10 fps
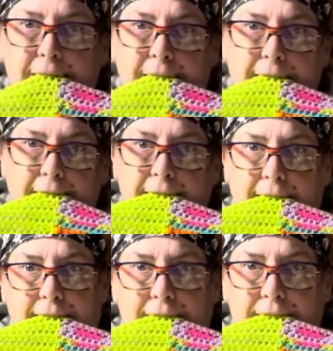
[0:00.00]
There we
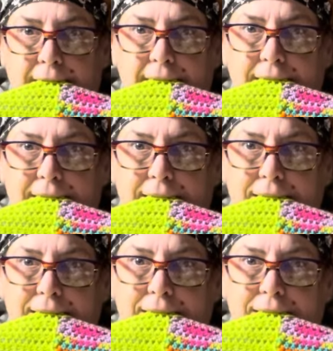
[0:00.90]
go.
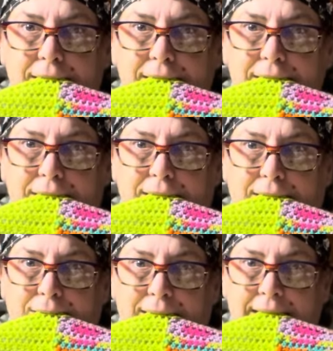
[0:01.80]

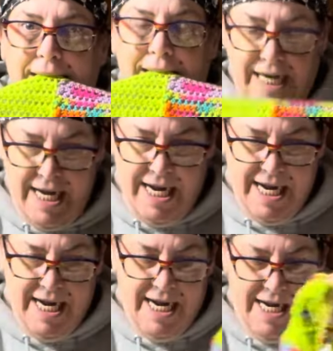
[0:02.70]
Alrighty.
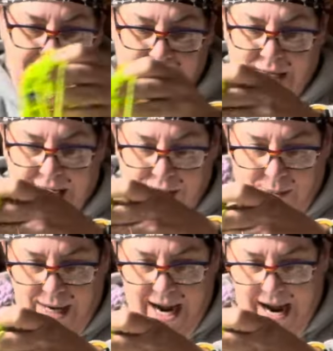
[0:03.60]
So that's
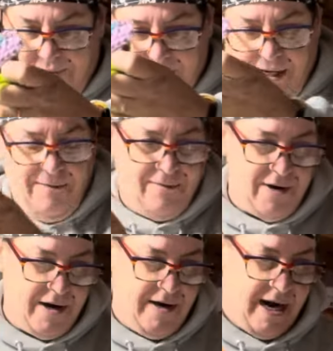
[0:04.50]
what I have so far.